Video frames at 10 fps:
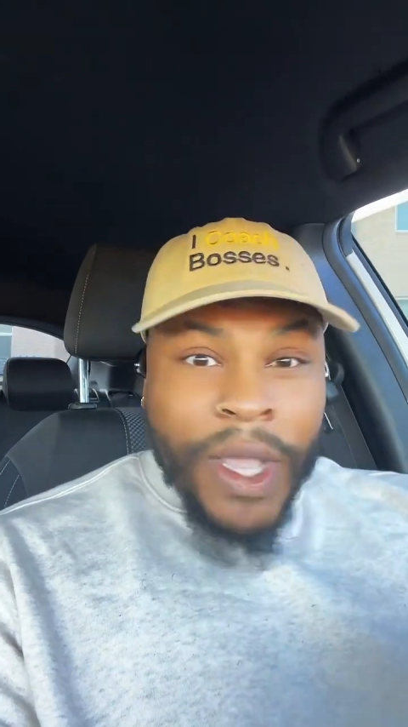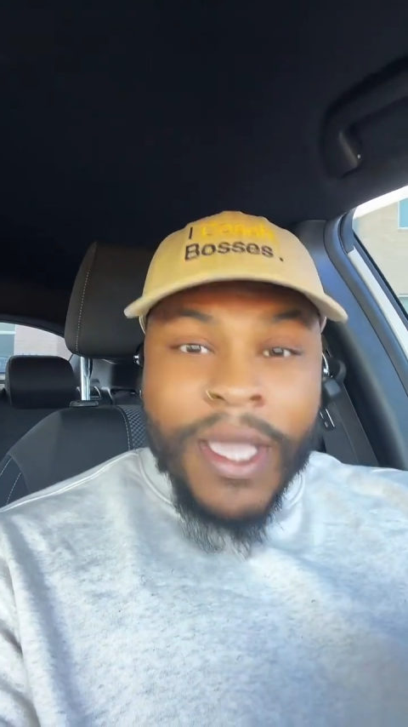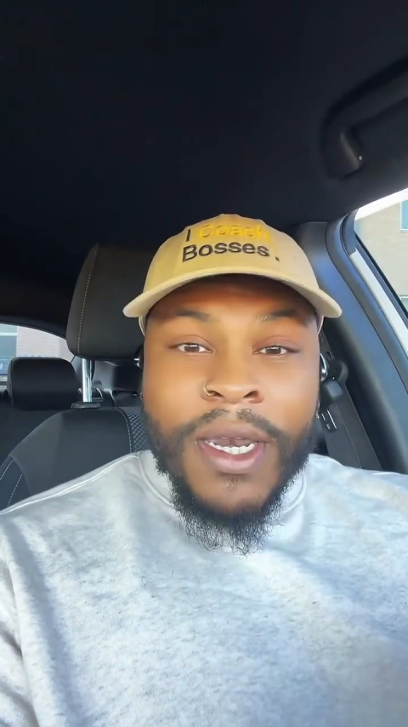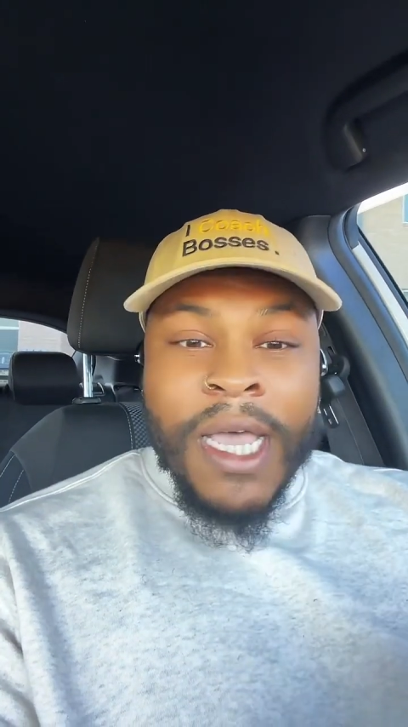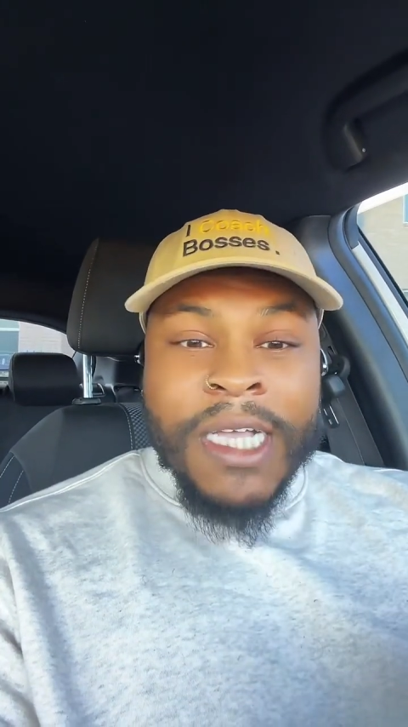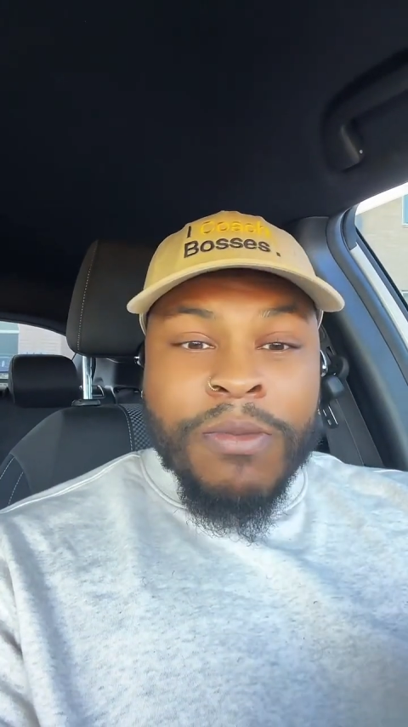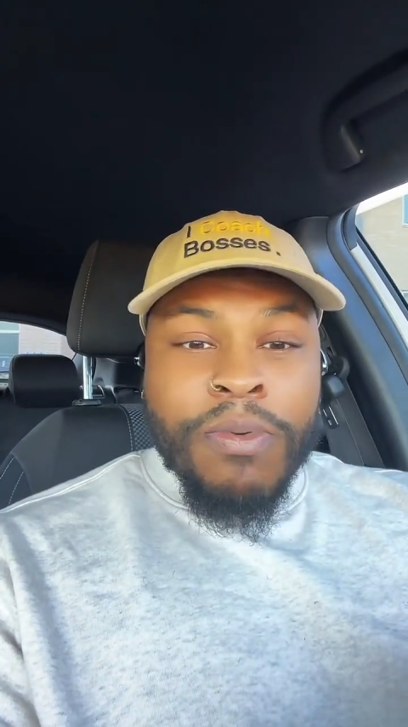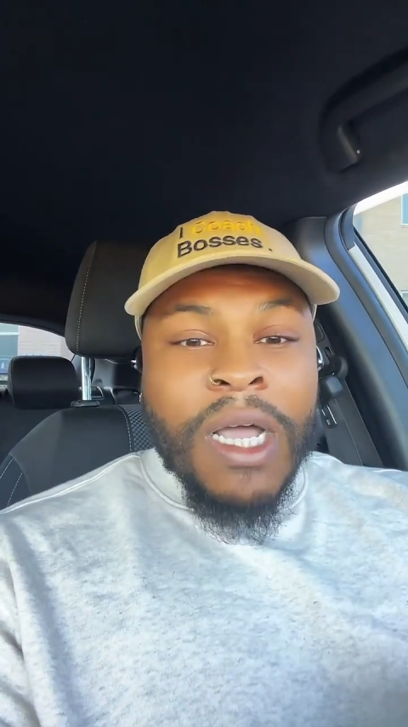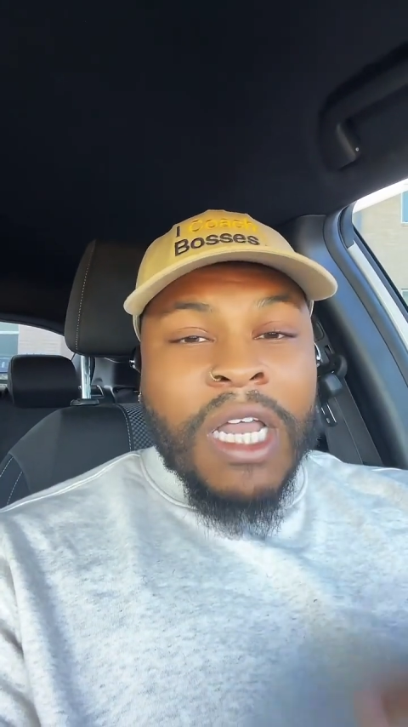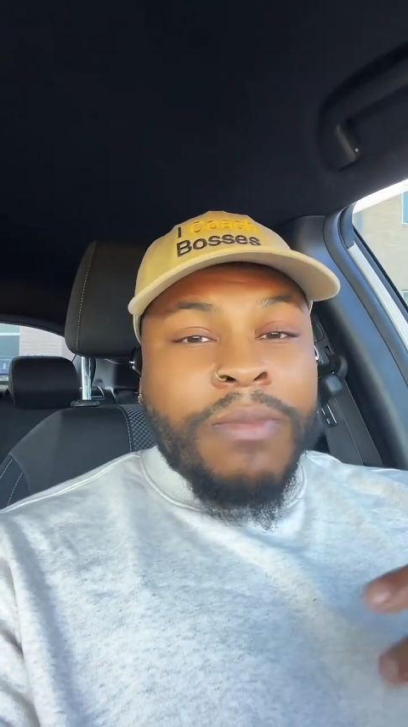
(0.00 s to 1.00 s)
recognize
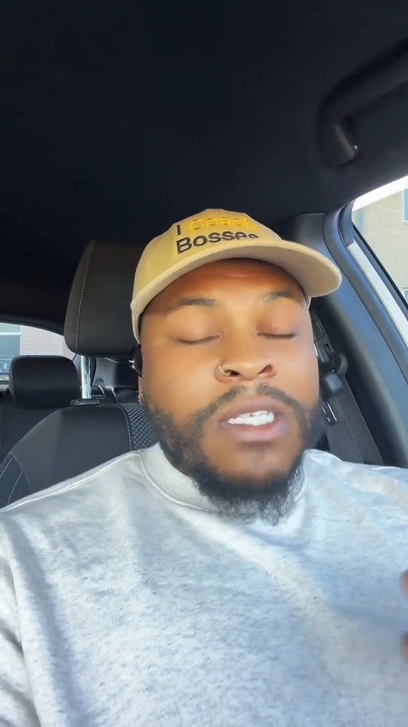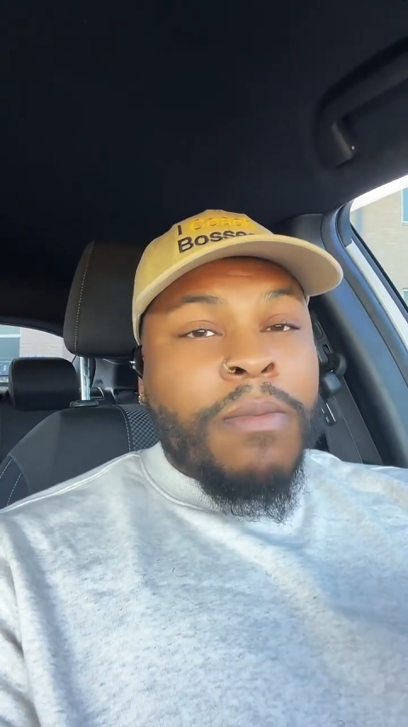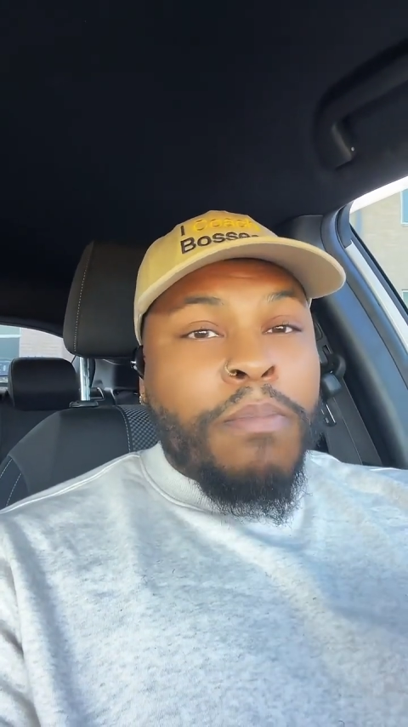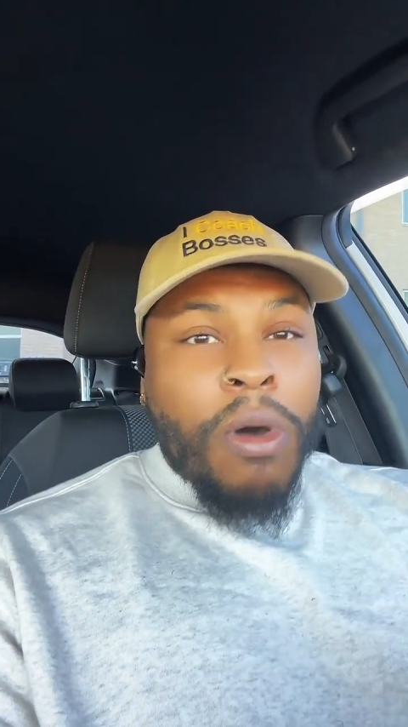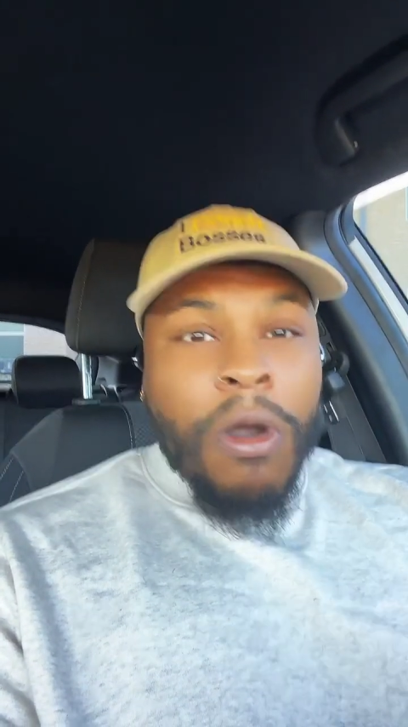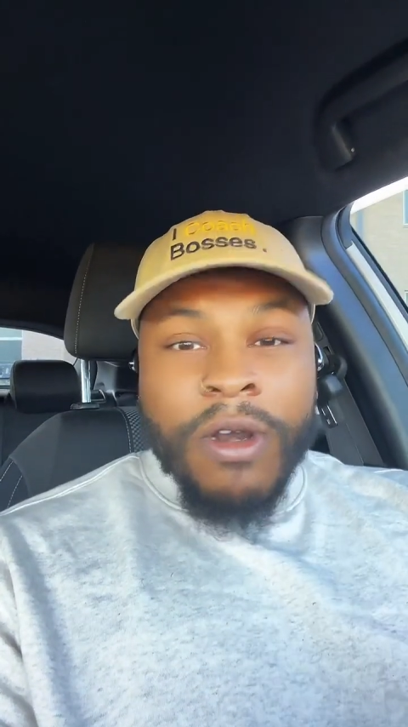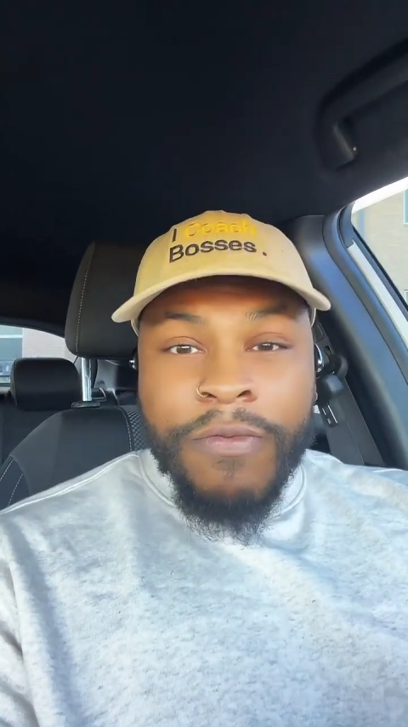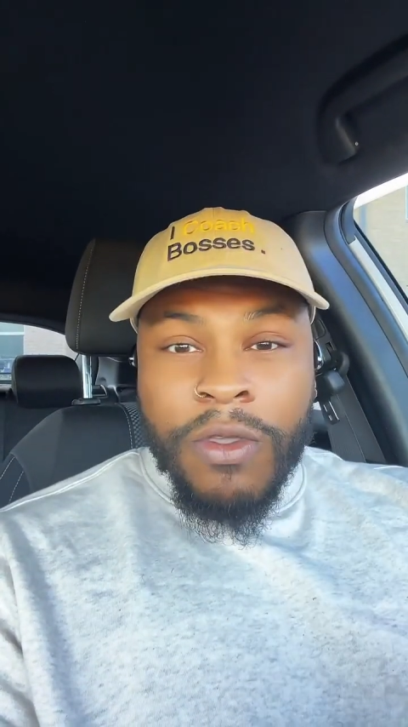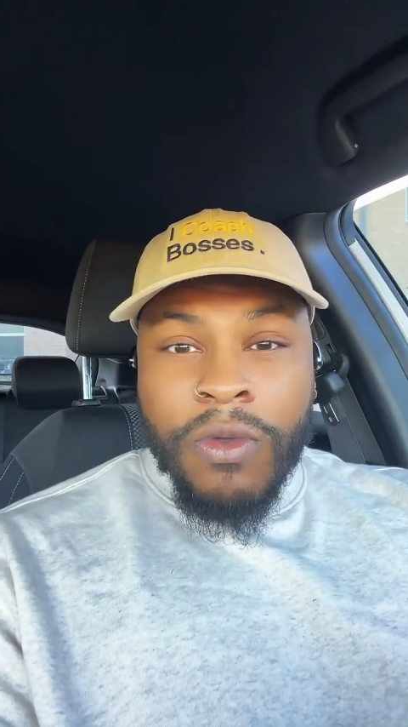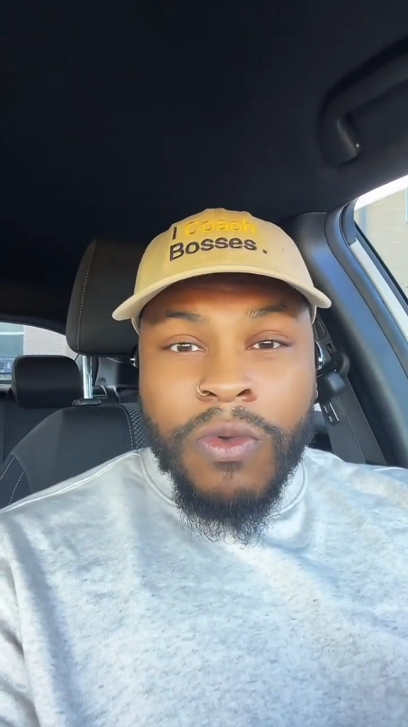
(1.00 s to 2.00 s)
a problem, it's a
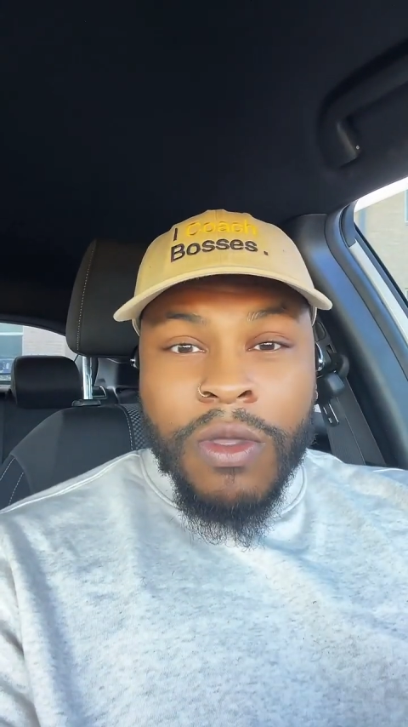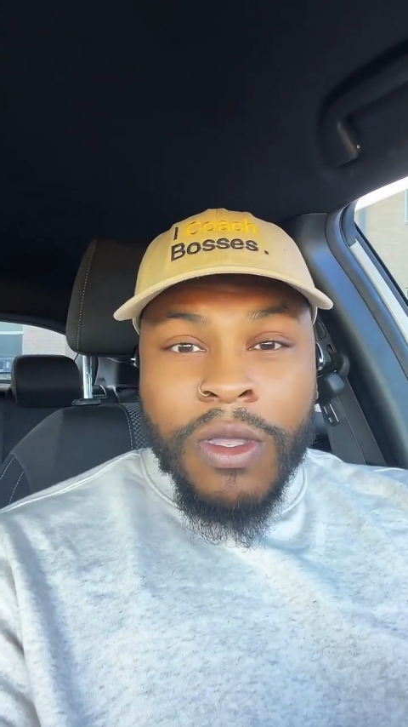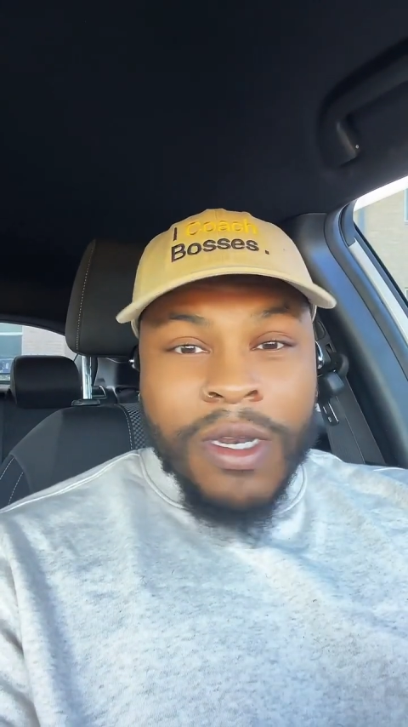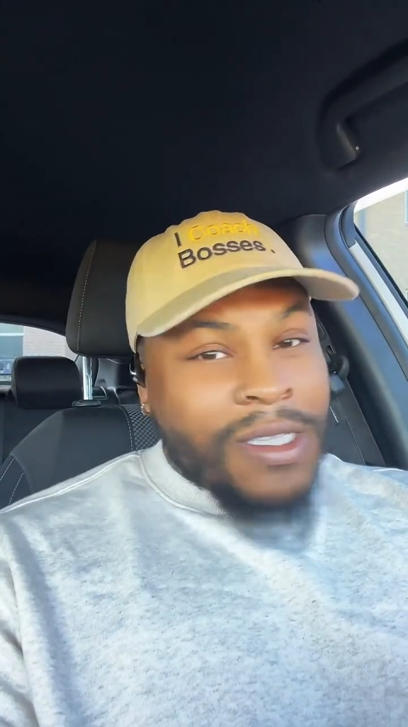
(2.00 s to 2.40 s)
part of you.